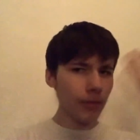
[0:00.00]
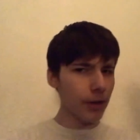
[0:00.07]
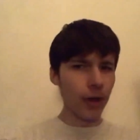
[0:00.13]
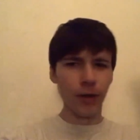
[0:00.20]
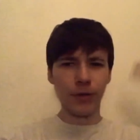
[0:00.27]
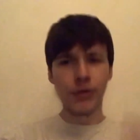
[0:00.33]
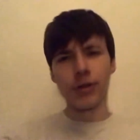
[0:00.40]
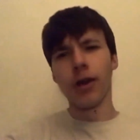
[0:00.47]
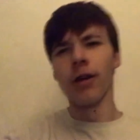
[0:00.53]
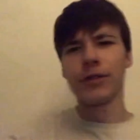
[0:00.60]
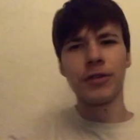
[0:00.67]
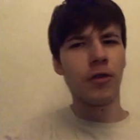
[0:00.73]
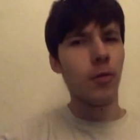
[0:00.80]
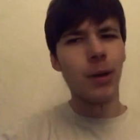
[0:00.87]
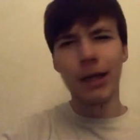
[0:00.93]
Yes, uh,
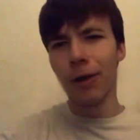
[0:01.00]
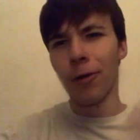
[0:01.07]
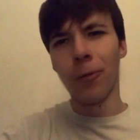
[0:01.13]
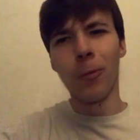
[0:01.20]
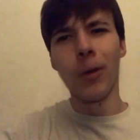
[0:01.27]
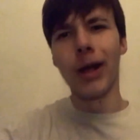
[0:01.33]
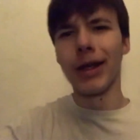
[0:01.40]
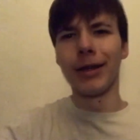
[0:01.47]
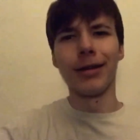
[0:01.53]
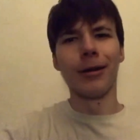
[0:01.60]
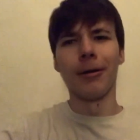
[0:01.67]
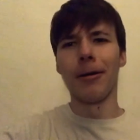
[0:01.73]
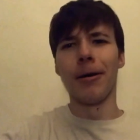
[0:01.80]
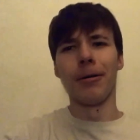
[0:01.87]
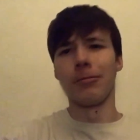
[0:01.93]
sorry about the long wait.
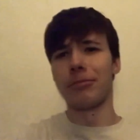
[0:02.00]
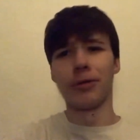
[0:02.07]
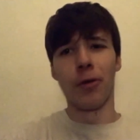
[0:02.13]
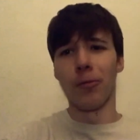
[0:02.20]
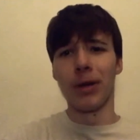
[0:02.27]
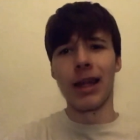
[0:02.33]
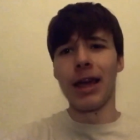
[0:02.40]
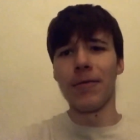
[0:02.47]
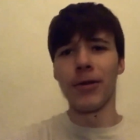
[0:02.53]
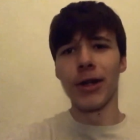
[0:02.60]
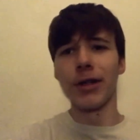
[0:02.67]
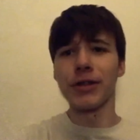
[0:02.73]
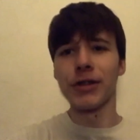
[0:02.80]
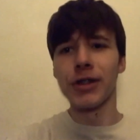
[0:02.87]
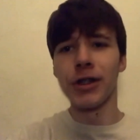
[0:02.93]
I don't really have an
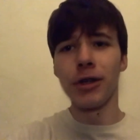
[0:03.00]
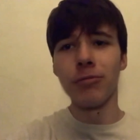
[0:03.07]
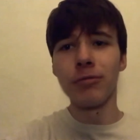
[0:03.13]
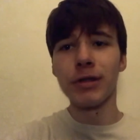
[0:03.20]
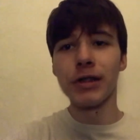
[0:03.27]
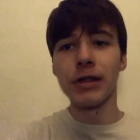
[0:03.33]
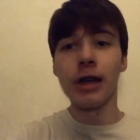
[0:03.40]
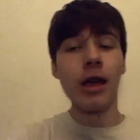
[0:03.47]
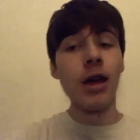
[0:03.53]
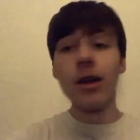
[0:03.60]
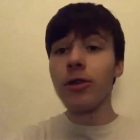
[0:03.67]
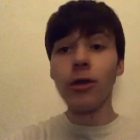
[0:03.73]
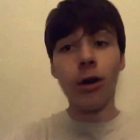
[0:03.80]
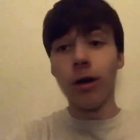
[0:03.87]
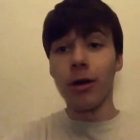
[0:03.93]
excuse.
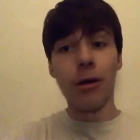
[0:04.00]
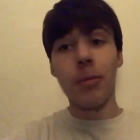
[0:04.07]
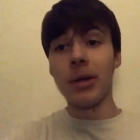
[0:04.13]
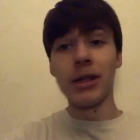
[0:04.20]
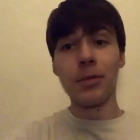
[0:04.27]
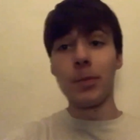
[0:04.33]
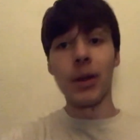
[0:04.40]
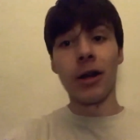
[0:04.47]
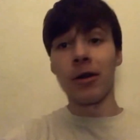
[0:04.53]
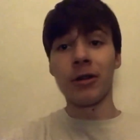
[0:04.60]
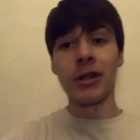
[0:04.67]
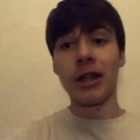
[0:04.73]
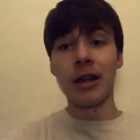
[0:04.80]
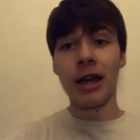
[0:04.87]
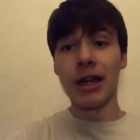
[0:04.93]
Not, I mean, it's a bit
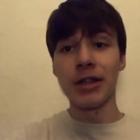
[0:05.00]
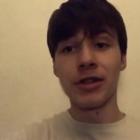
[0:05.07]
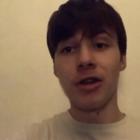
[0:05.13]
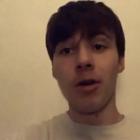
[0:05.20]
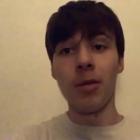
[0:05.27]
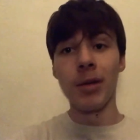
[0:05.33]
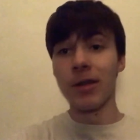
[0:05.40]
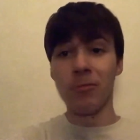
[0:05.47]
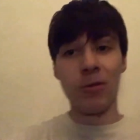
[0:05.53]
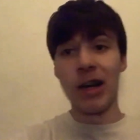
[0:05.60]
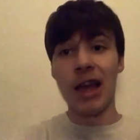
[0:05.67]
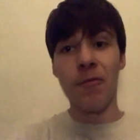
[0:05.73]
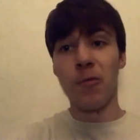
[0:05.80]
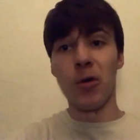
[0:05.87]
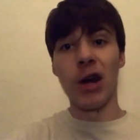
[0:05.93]
like I did last time. I didn't
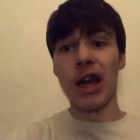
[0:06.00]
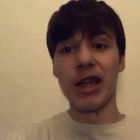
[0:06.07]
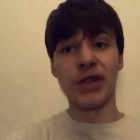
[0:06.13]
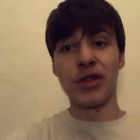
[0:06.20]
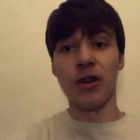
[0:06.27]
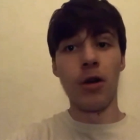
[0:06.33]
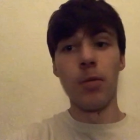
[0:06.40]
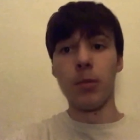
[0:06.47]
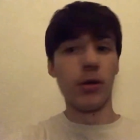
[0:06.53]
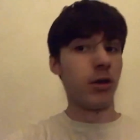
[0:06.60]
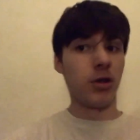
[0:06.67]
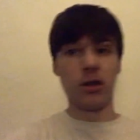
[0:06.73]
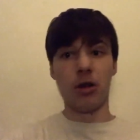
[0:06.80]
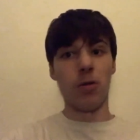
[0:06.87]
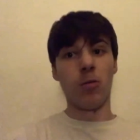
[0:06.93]
really have one last time,
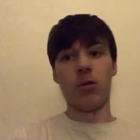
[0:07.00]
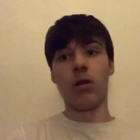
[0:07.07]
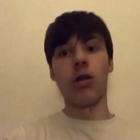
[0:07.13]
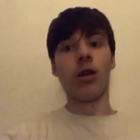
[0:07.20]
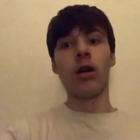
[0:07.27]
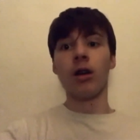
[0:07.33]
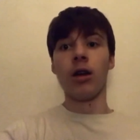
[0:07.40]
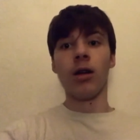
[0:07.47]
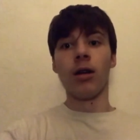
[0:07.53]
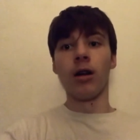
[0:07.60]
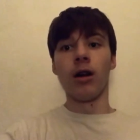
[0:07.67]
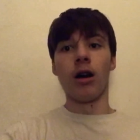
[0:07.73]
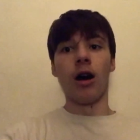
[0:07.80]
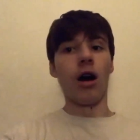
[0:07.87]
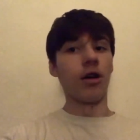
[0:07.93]
but you know
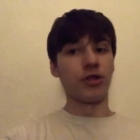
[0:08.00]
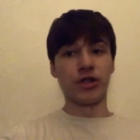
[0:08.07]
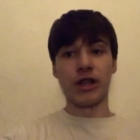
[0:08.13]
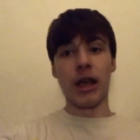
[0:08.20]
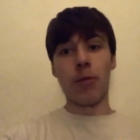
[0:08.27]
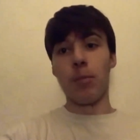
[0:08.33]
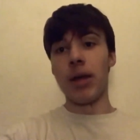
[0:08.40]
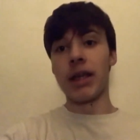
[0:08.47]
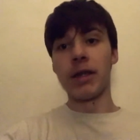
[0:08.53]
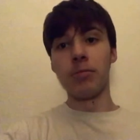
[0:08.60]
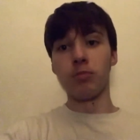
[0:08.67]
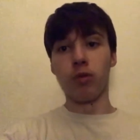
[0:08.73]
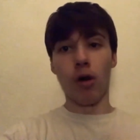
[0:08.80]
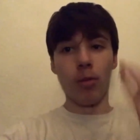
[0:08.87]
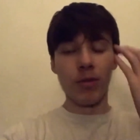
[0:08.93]
what? I just kept making
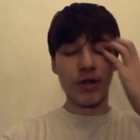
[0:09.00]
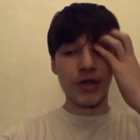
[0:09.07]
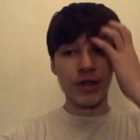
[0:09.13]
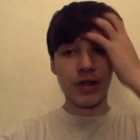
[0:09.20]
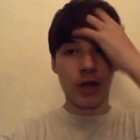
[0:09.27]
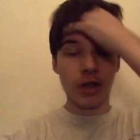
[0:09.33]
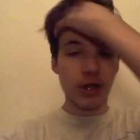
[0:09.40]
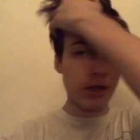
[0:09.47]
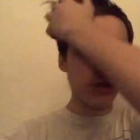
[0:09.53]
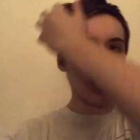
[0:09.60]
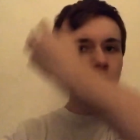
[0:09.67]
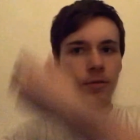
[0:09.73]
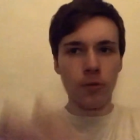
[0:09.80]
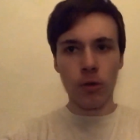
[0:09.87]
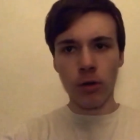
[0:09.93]
promises that I didn't
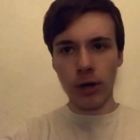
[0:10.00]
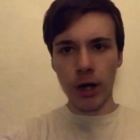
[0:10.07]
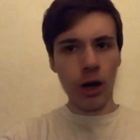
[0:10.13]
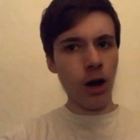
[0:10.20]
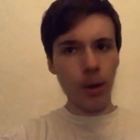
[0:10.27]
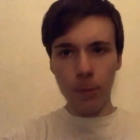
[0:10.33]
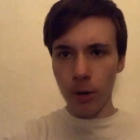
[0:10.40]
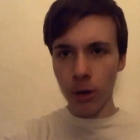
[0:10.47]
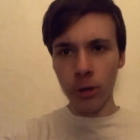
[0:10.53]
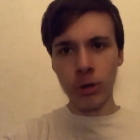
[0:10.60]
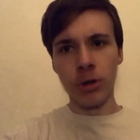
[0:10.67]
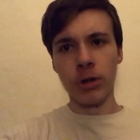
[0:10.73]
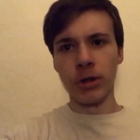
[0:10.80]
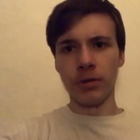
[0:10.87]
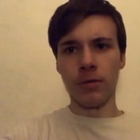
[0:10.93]
deliver on, and I
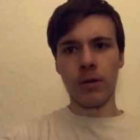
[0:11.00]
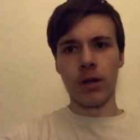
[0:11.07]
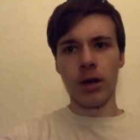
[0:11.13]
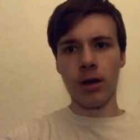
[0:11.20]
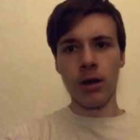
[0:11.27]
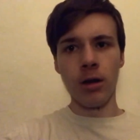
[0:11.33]
apologise for that.